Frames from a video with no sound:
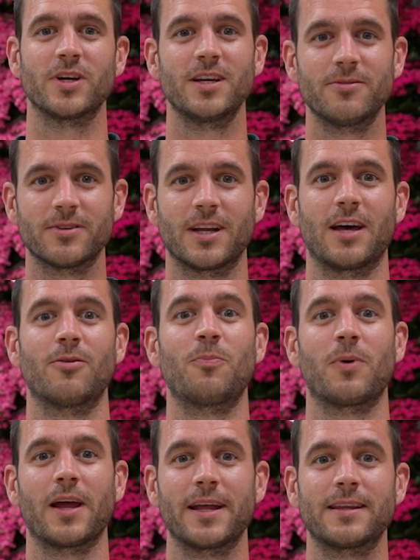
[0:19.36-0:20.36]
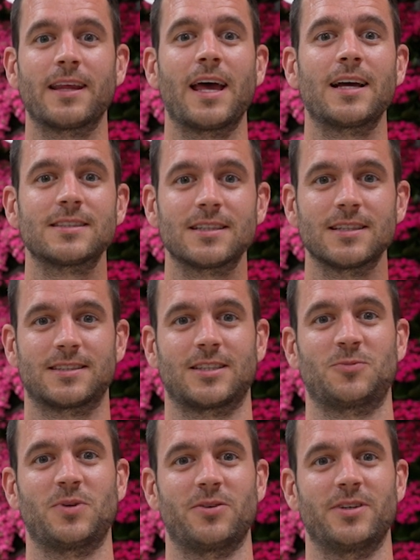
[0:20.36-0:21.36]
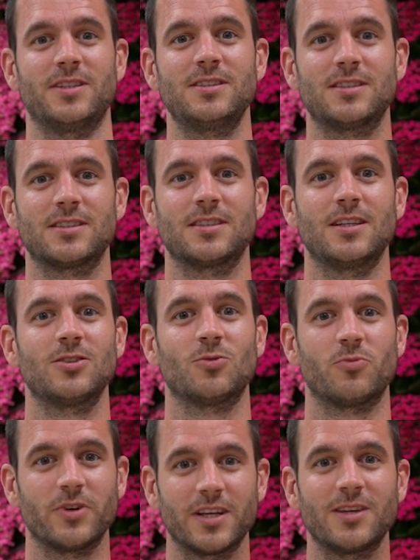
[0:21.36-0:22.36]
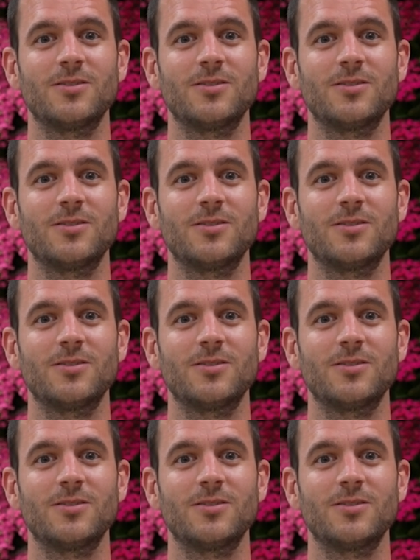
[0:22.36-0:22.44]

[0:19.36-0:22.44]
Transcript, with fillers: even have a plant excellence experience to bring